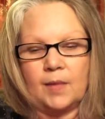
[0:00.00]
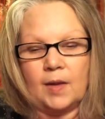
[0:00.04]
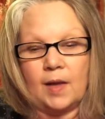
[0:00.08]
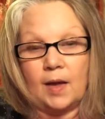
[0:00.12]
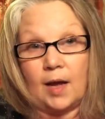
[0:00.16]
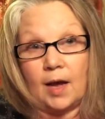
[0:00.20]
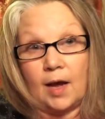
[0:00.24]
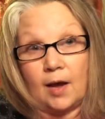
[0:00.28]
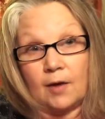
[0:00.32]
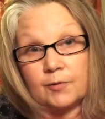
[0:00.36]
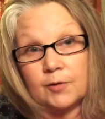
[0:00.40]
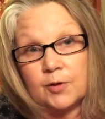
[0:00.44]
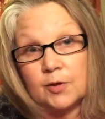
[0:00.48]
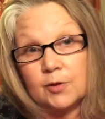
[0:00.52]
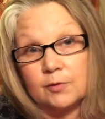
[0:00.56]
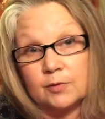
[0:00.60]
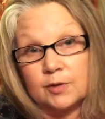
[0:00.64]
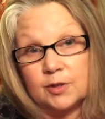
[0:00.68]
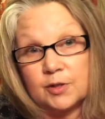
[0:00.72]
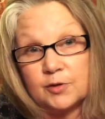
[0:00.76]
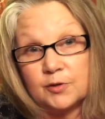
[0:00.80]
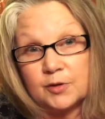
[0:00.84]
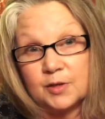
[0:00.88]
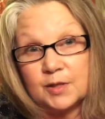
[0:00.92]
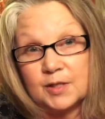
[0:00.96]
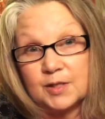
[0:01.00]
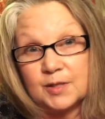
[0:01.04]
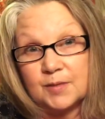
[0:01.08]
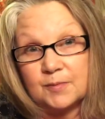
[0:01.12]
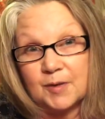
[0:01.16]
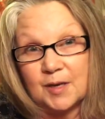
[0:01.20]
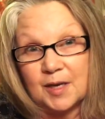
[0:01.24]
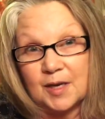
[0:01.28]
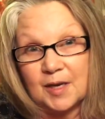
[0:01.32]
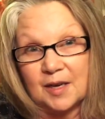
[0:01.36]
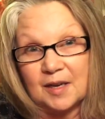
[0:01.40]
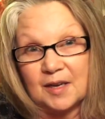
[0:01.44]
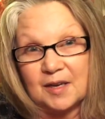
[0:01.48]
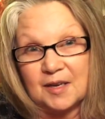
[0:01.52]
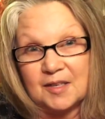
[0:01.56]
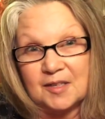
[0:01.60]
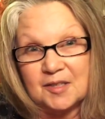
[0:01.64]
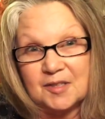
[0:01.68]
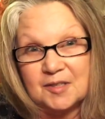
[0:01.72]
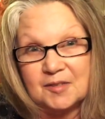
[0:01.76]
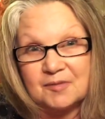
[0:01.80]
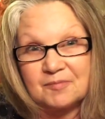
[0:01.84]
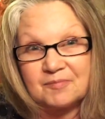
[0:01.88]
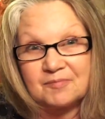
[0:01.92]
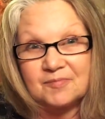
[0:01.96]
after you enjoy this
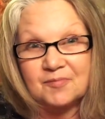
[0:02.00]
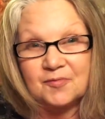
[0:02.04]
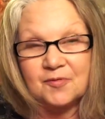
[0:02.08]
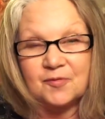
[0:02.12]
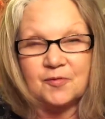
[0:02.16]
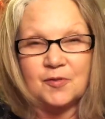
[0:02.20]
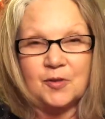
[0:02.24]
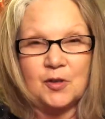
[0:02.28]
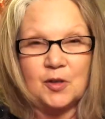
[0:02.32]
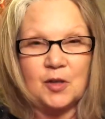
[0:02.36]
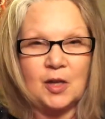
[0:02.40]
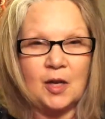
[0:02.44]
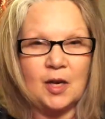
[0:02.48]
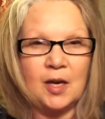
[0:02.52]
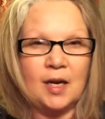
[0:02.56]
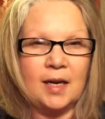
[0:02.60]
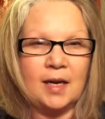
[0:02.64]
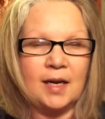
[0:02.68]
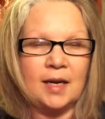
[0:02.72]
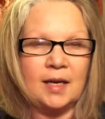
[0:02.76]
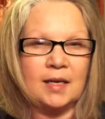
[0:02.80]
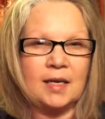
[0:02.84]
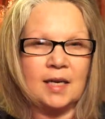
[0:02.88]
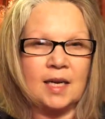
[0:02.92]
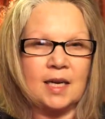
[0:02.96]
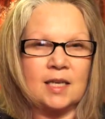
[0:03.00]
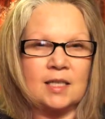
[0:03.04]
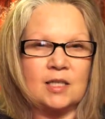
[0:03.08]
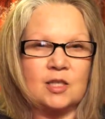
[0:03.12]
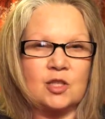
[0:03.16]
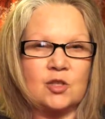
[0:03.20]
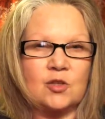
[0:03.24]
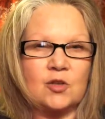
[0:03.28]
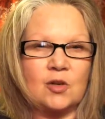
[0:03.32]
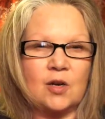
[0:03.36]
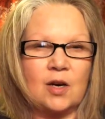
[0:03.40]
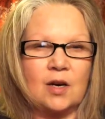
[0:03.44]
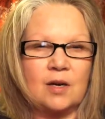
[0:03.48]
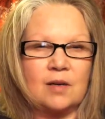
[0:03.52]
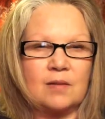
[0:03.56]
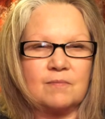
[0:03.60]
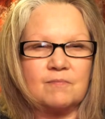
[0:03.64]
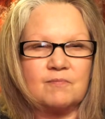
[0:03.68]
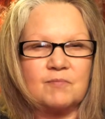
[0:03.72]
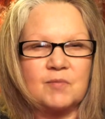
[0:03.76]
weekend full on and headstrong.